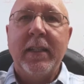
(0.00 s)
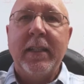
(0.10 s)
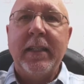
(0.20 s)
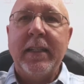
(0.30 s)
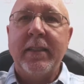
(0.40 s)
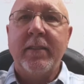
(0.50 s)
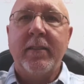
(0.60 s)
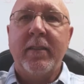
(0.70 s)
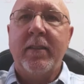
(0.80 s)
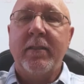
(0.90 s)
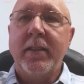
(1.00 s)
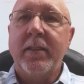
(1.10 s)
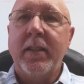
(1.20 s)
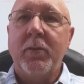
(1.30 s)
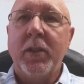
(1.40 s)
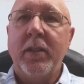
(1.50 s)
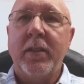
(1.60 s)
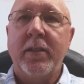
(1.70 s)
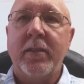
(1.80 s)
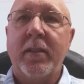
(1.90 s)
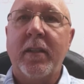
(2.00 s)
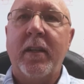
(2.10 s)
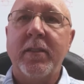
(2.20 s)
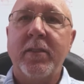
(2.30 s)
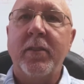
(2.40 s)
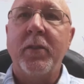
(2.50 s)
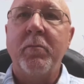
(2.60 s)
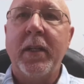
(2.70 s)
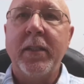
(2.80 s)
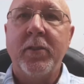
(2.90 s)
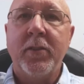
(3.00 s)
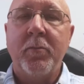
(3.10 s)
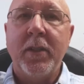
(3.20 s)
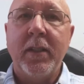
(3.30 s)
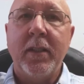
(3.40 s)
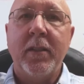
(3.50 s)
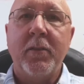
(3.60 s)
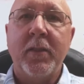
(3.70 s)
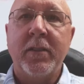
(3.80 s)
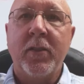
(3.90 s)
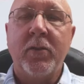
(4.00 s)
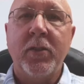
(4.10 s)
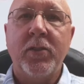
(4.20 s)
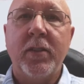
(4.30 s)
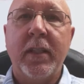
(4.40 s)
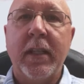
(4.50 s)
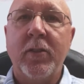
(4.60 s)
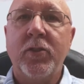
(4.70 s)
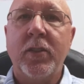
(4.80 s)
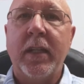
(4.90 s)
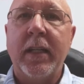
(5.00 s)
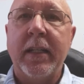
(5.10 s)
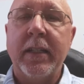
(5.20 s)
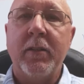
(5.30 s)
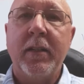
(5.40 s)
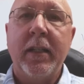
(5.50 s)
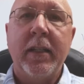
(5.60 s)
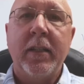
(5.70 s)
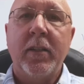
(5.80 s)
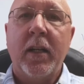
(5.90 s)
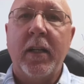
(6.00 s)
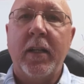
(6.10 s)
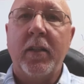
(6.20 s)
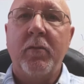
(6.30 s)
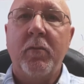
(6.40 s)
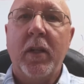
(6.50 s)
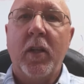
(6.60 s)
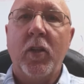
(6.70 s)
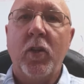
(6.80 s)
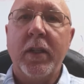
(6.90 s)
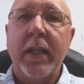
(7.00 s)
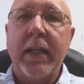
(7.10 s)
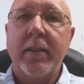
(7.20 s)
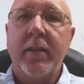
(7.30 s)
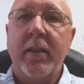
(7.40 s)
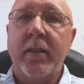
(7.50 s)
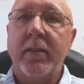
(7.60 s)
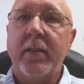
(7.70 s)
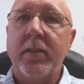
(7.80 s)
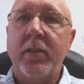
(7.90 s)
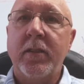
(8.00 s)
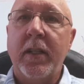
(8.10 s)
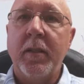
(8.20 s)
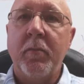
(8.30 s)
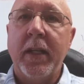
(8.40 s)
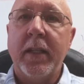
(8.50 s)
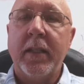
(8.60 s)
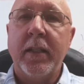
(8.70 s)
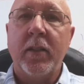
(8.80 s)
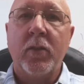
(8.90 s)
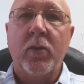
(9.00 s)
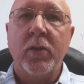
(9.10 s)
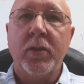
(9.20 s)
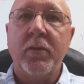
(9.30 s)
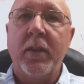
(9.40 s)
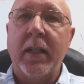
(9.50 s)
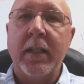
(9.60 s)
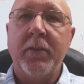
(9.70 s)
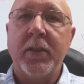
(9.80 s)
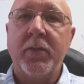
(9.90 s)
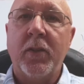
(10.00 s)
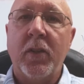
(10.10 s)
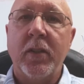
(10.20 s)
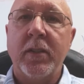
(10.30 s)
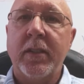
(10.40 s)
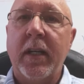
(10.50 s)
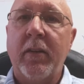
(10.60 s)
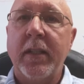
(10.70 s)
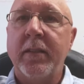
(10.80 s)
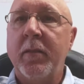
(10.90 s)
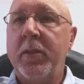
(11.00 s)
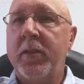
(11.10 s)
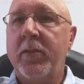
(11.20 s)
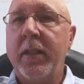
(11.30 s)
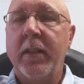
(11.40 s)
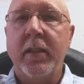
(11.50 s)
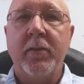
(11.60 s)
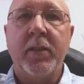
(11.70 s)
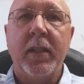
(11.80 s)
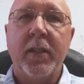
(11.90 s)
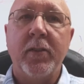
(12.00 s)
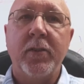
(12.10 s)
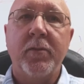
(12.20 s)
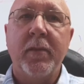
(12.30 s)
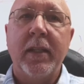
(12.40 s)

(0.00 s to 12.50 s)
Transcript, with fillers: And the reason I wear it is it's a constant reminder to me of, as a Christian, how should I uh, look at the decisions I make in the course of life as far as how I demonstrate love to others.